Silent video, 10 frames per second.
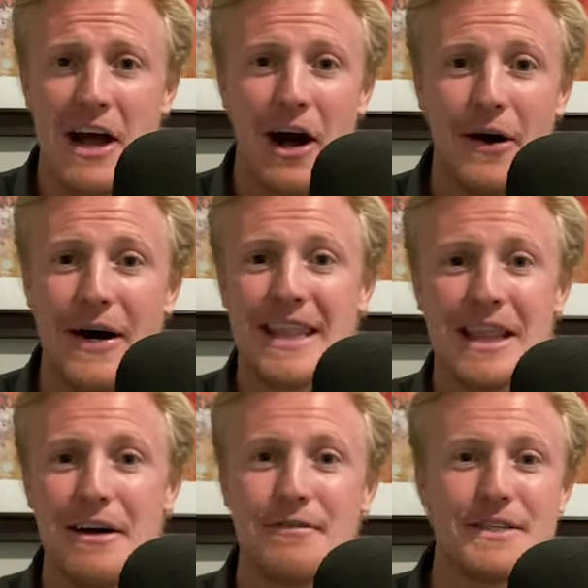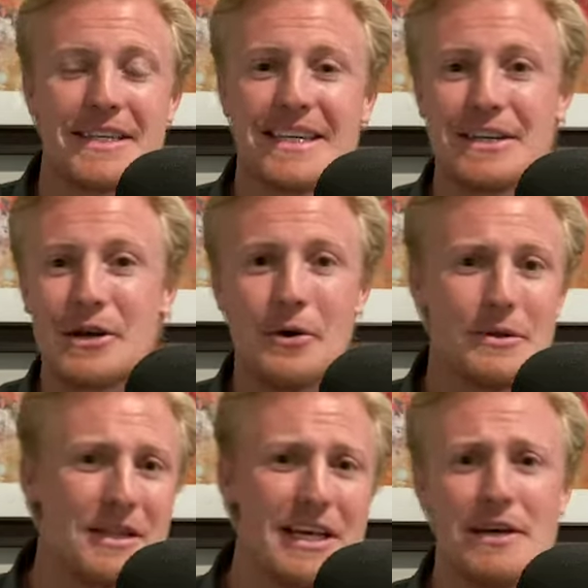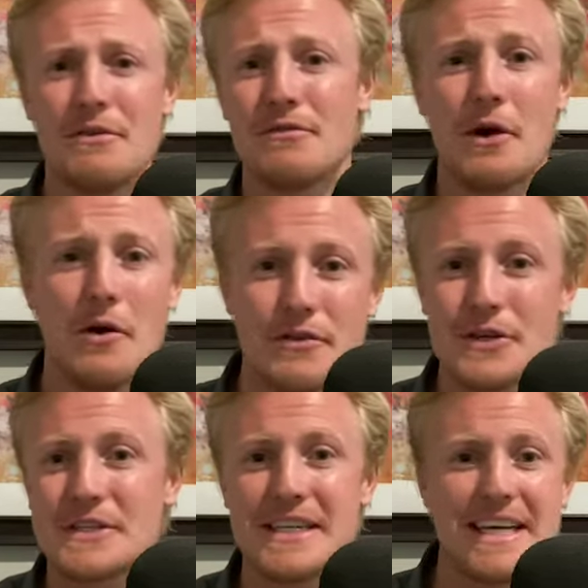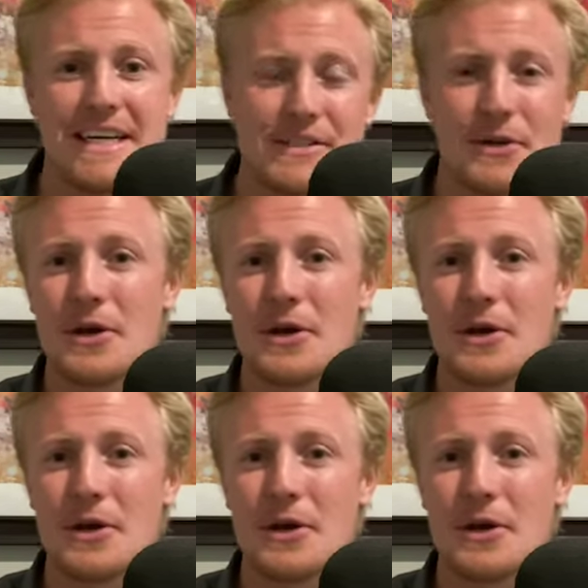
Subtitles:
oh, I'd love to go live overseas